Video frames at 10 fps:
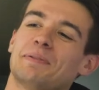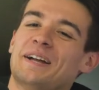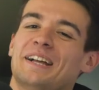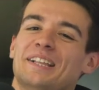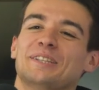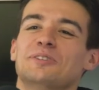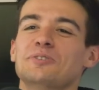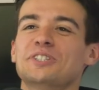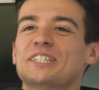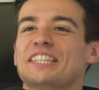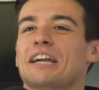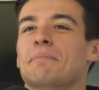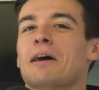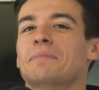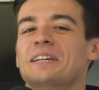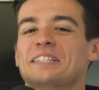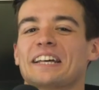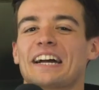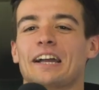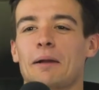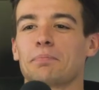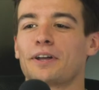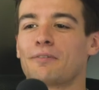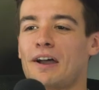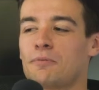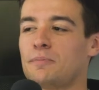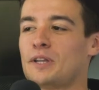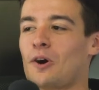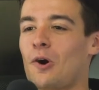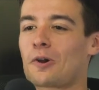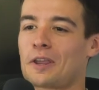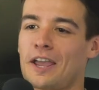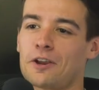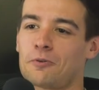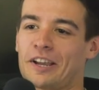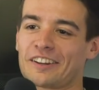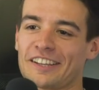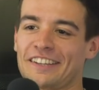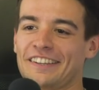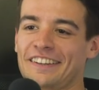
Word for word: the douchiest thing about me is that I, I played around with being RK Quigley.